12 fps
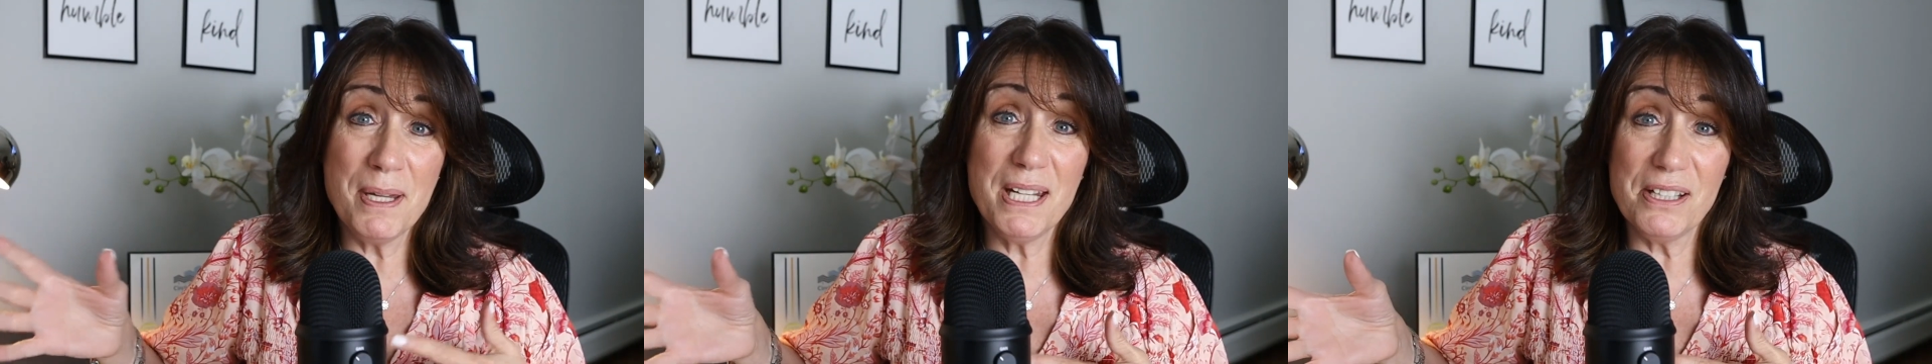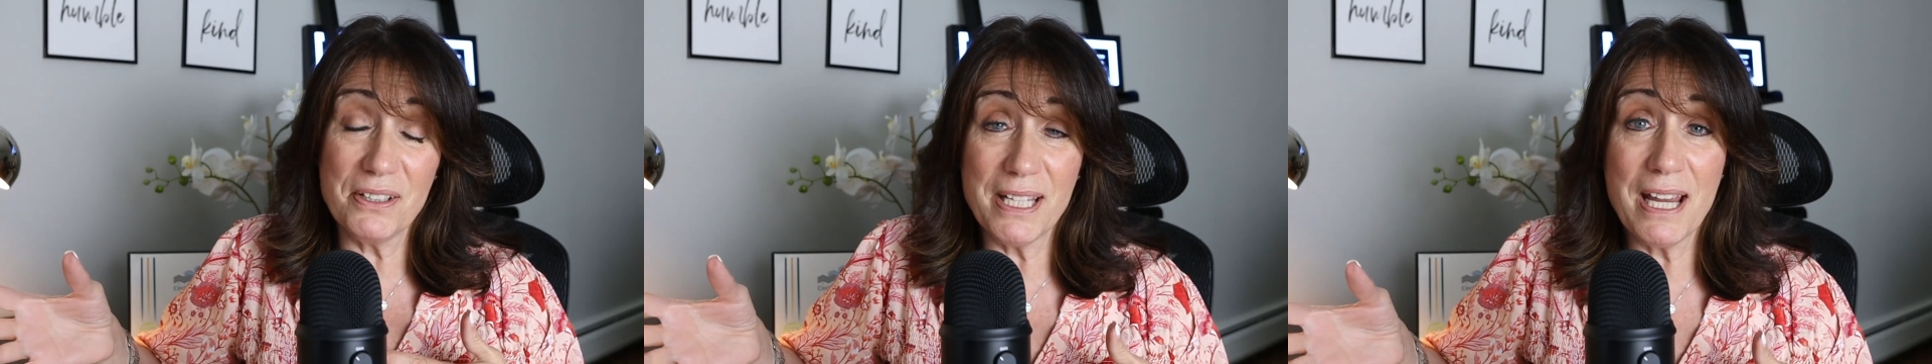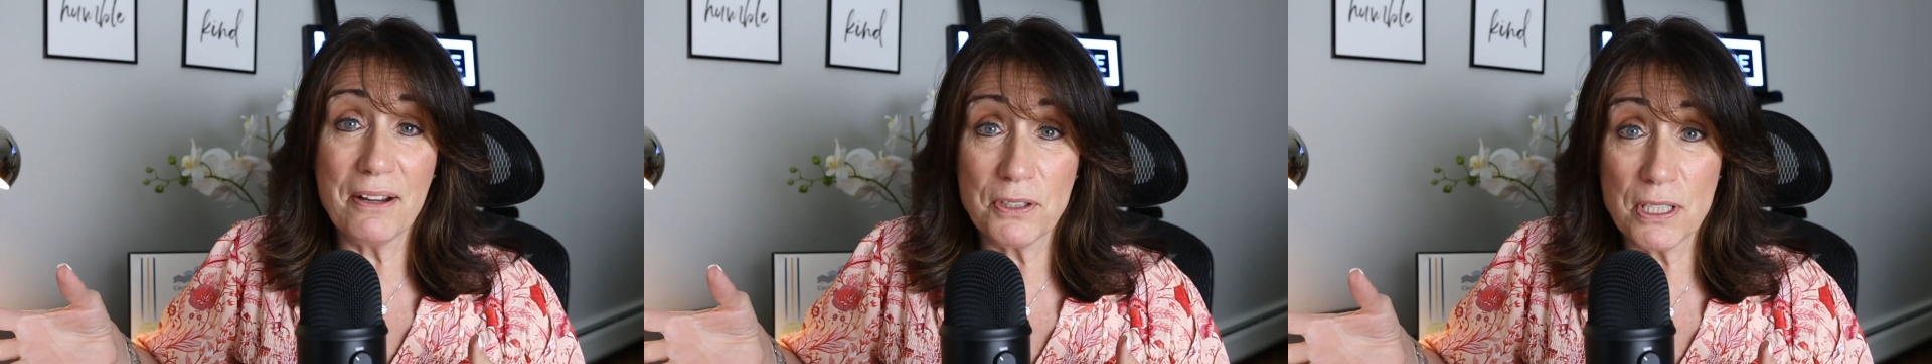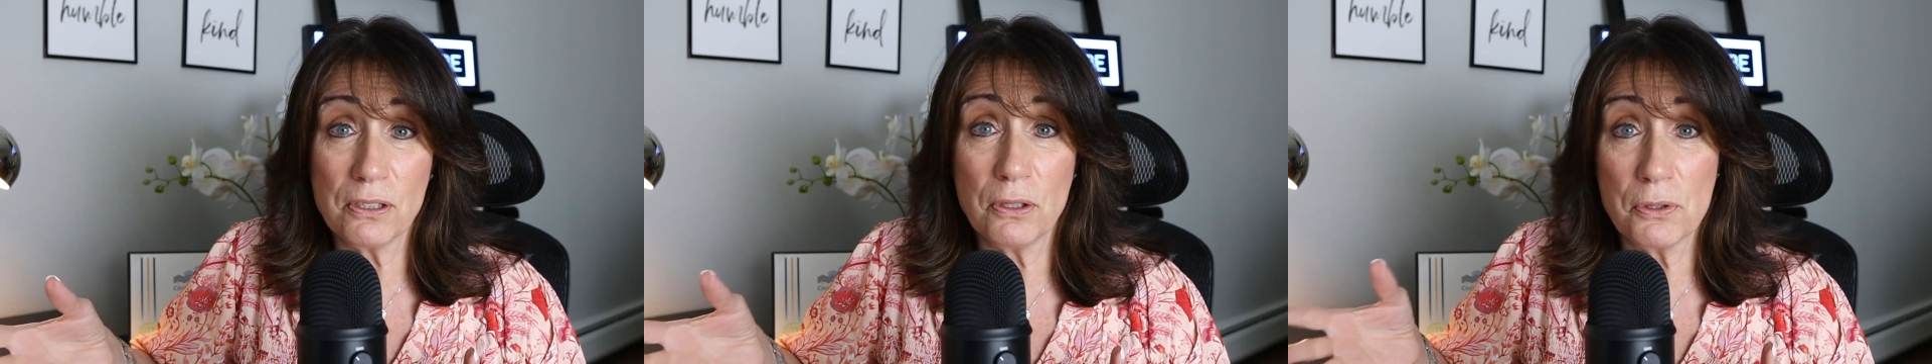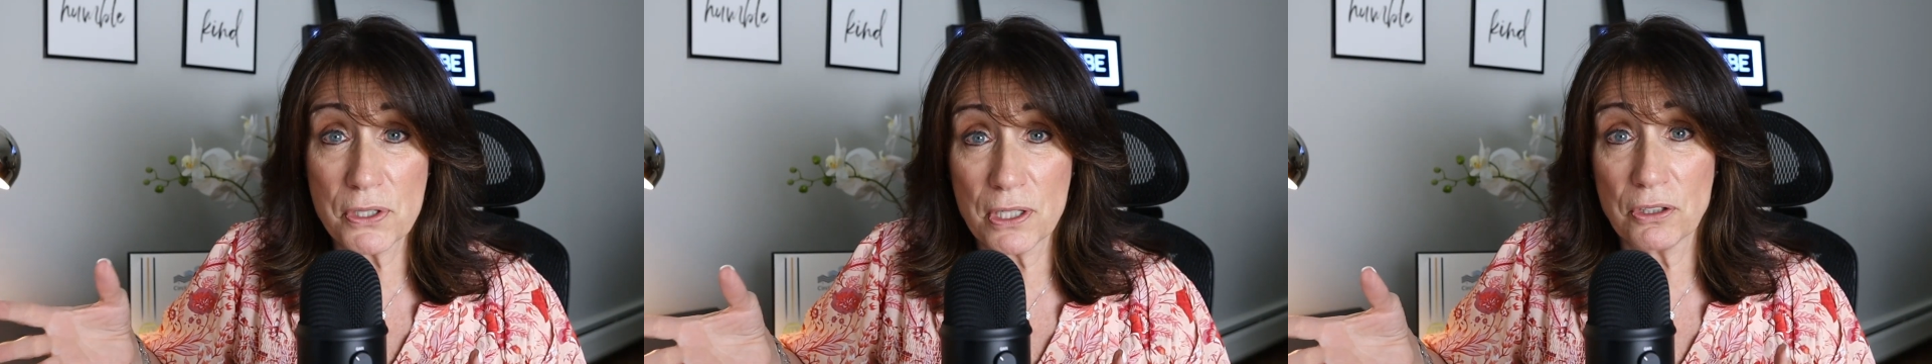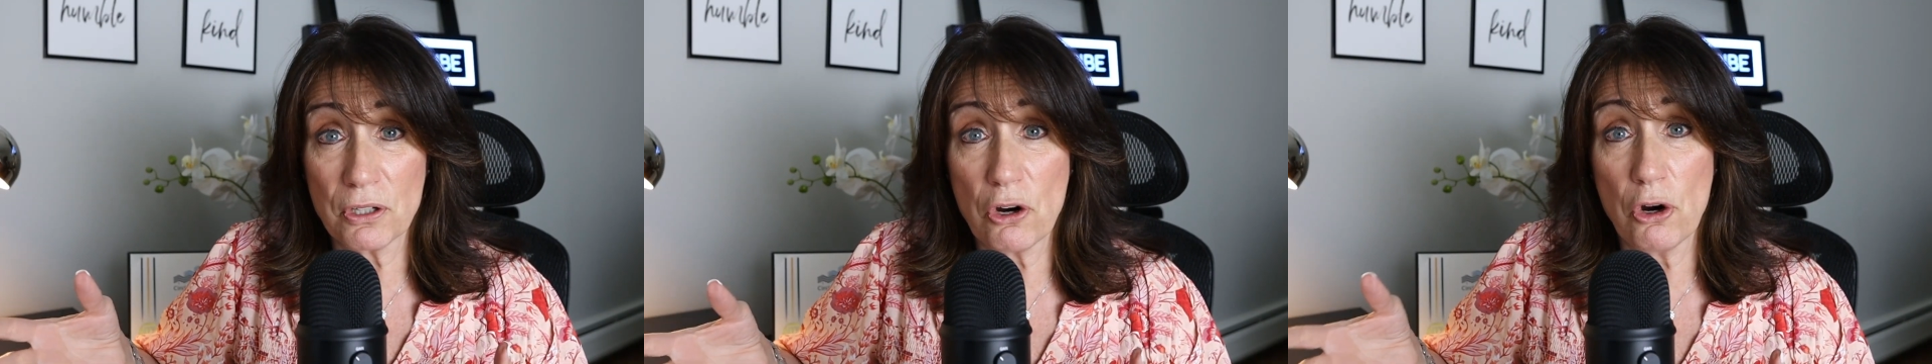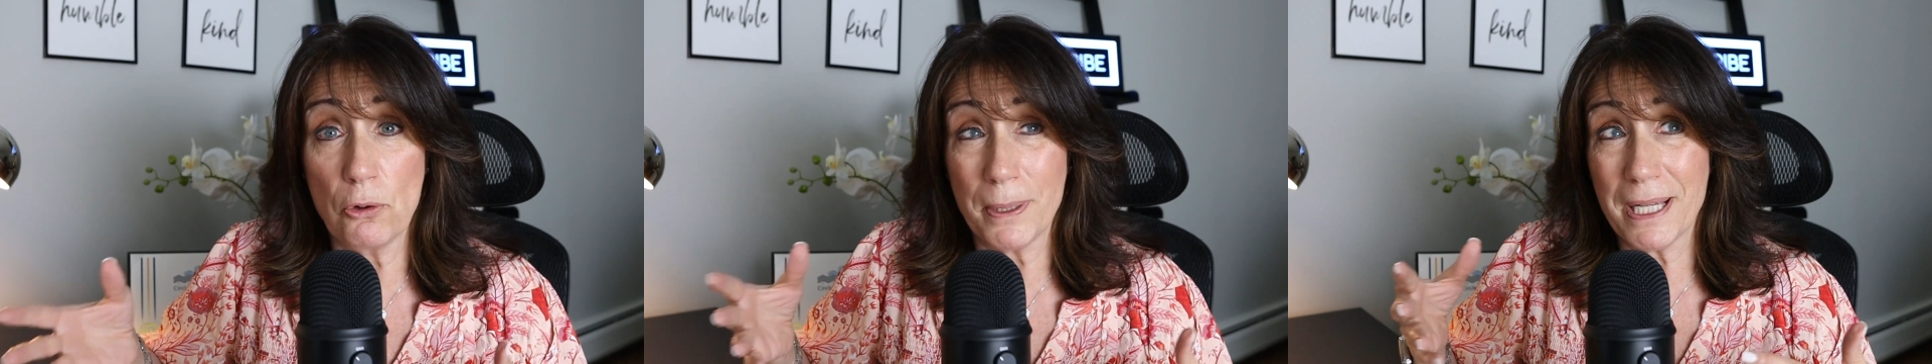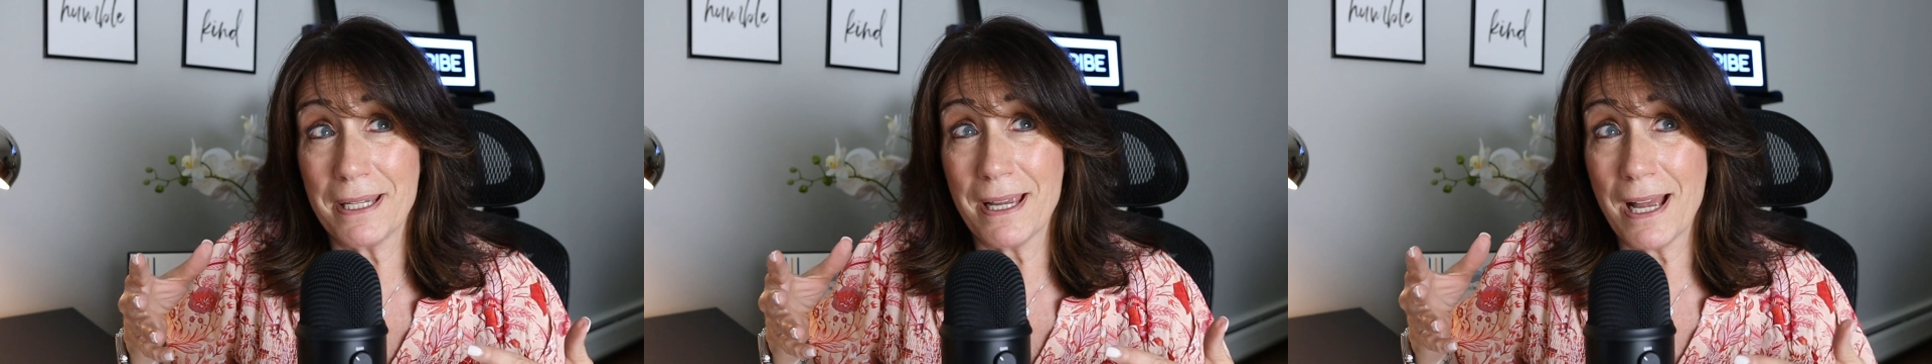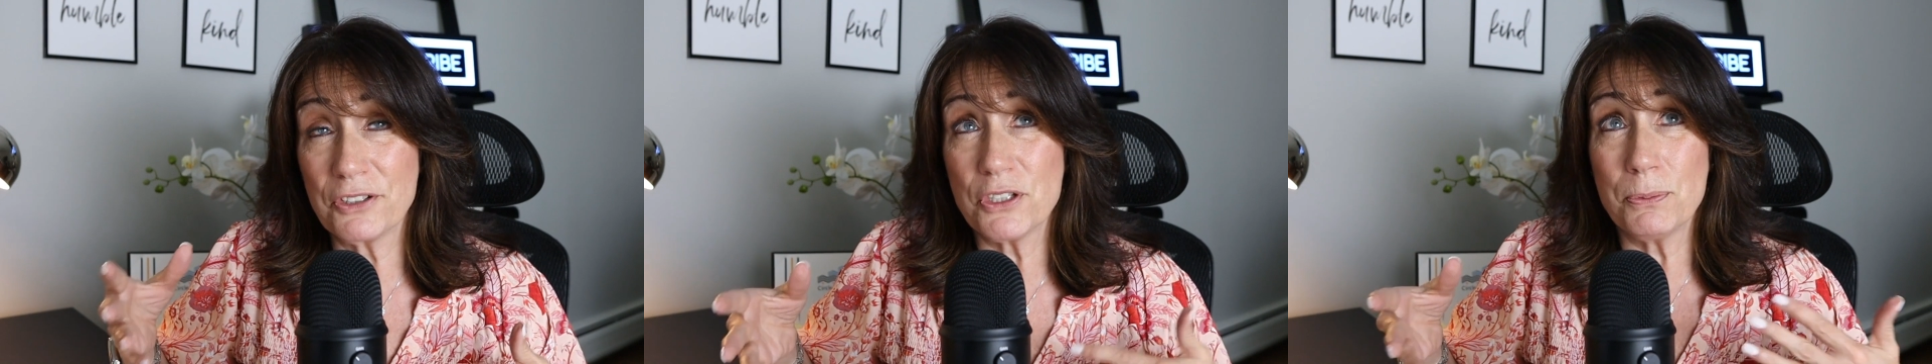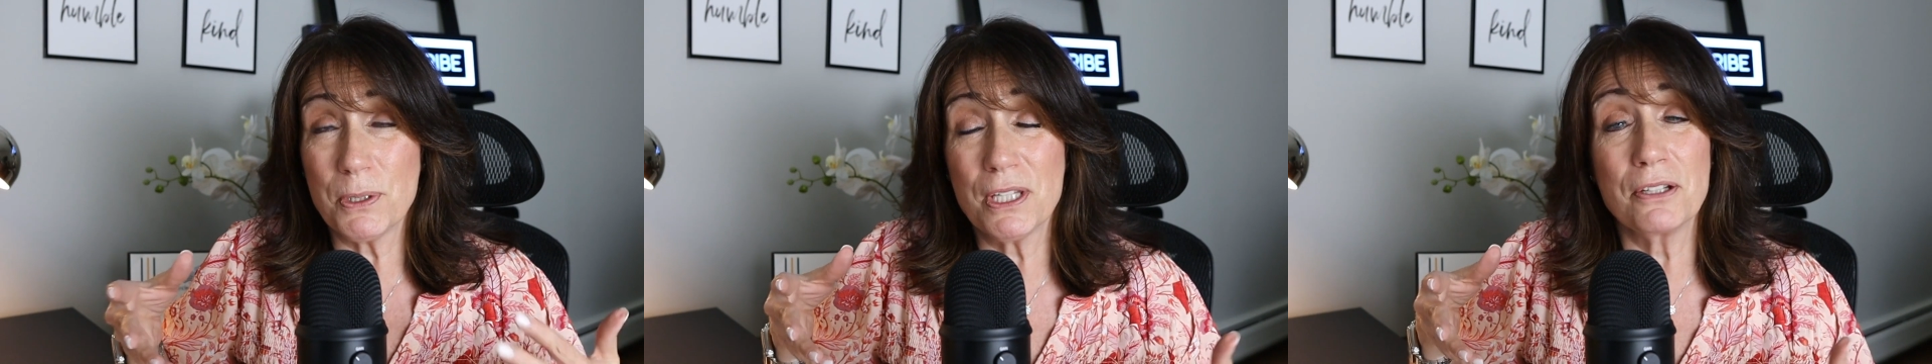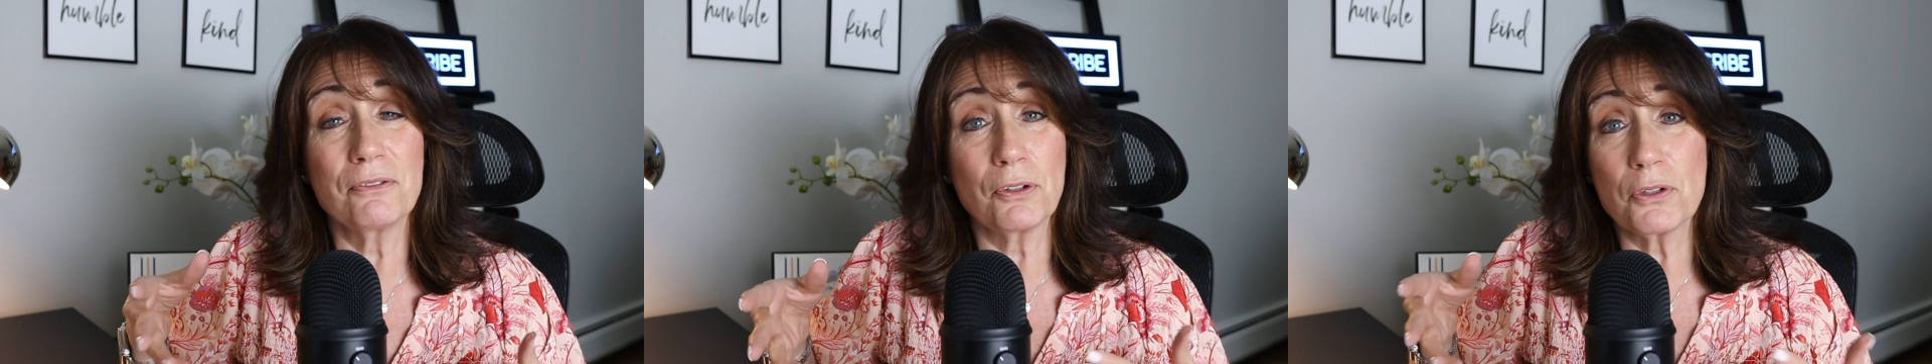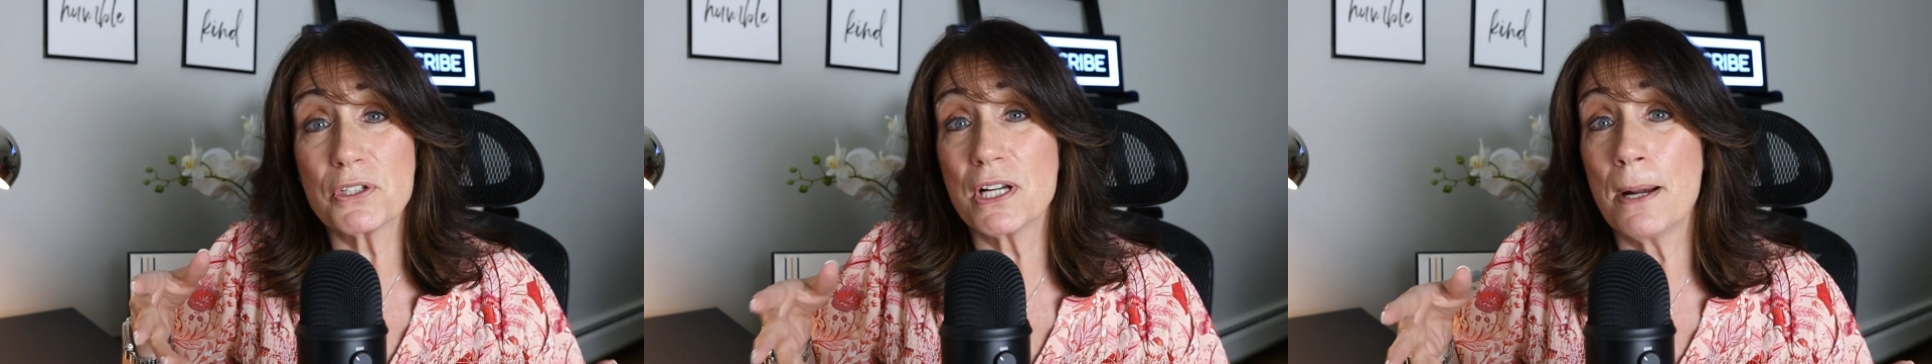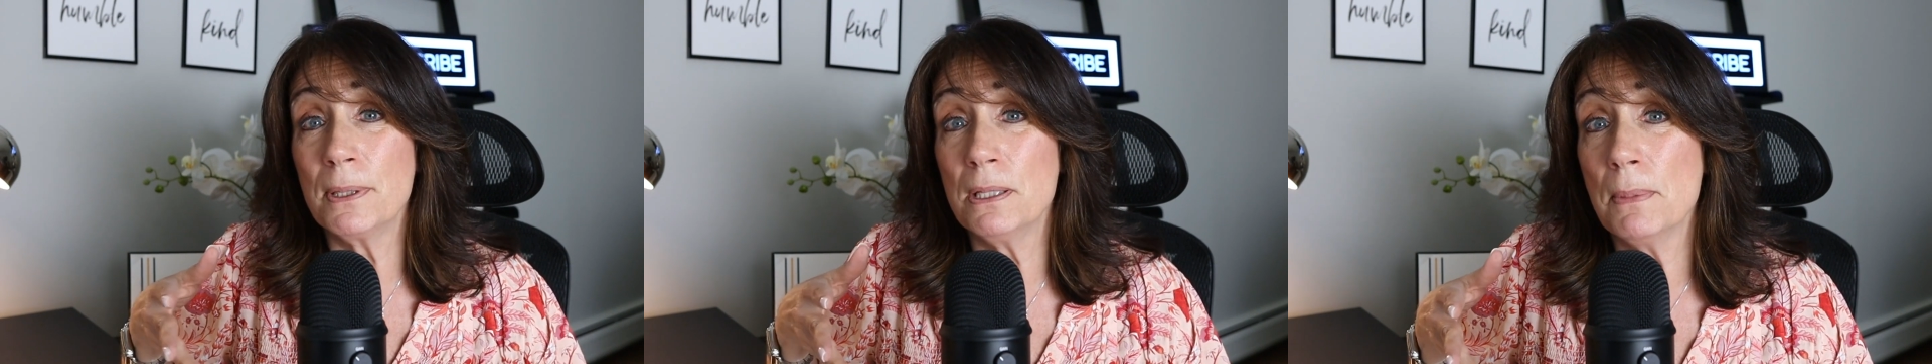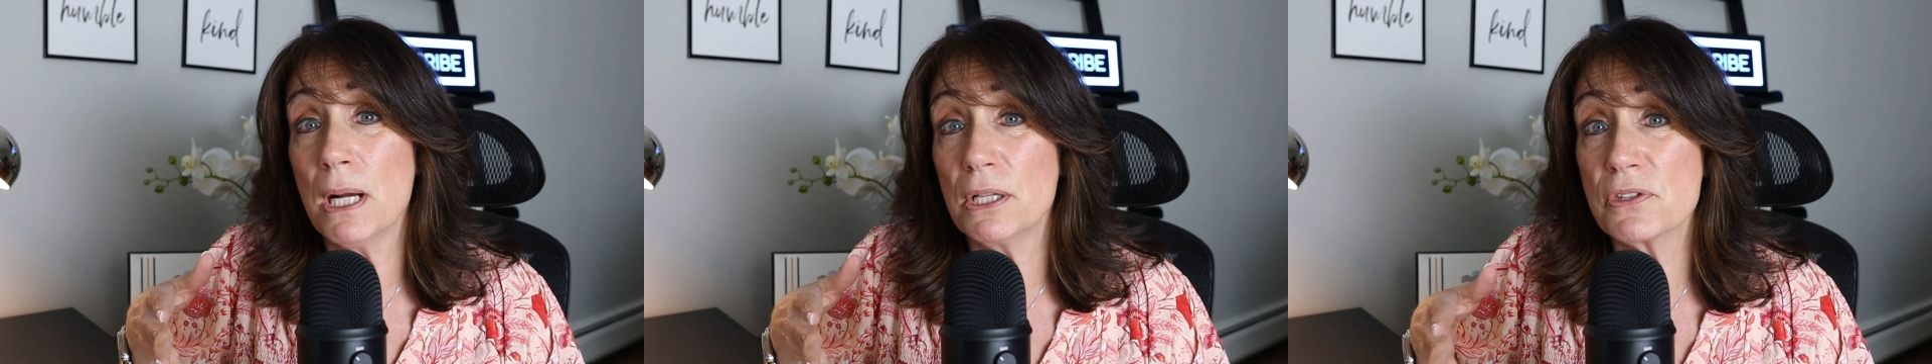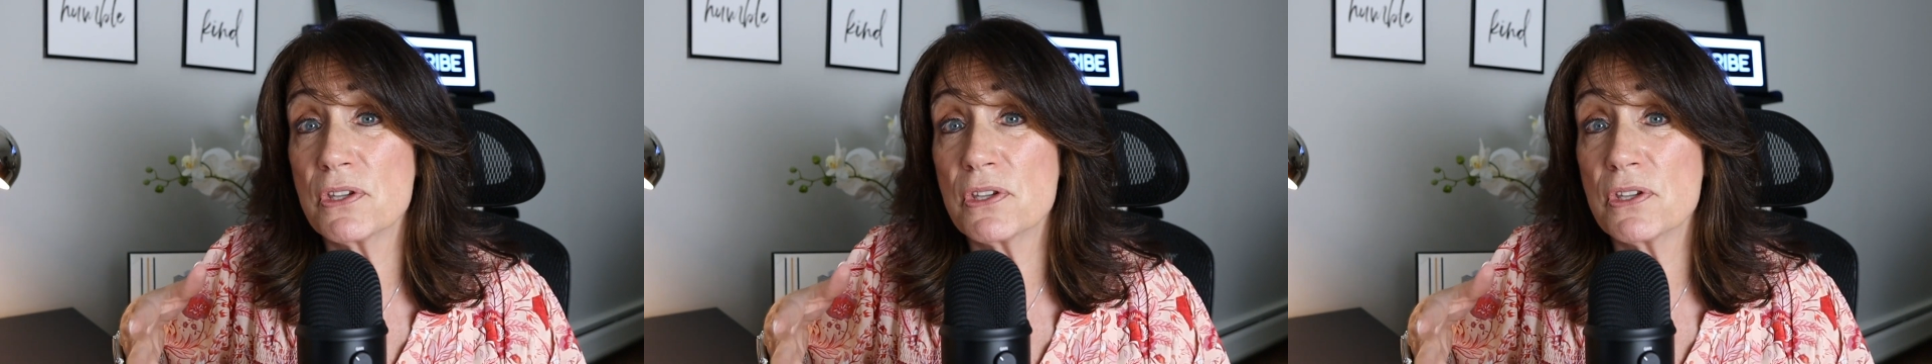immediately after you closed on your home, like actually within the first couple of